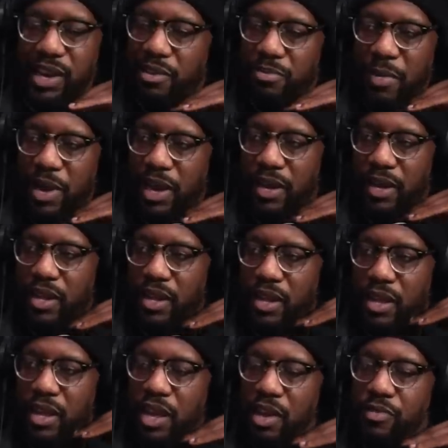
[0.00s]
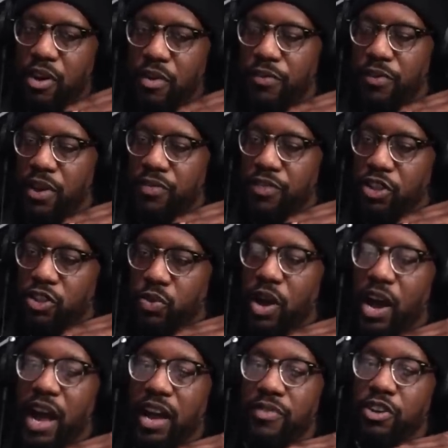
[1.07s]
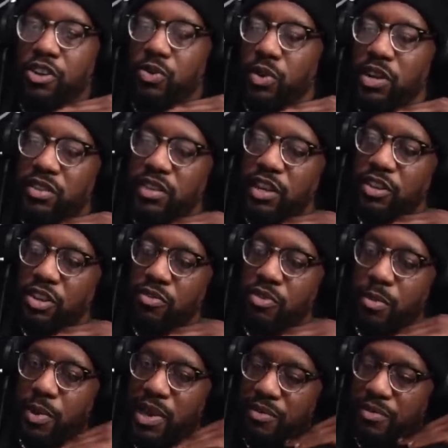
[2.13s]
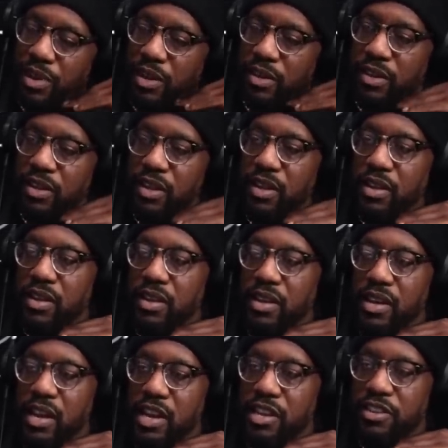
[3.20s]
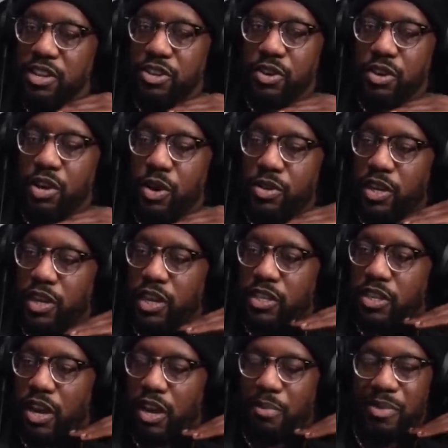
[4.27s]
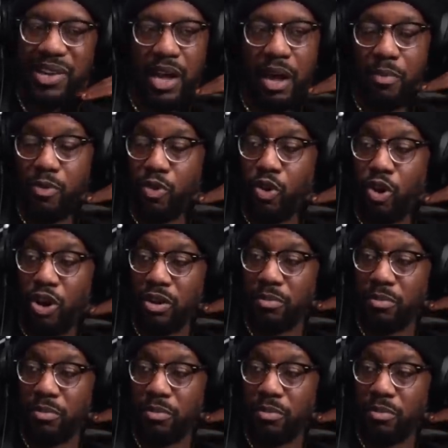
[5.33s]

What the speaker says: Yeah, that's mad. If you're 26, you're Ruben Neves, and they say to you go to Qatar, but I'm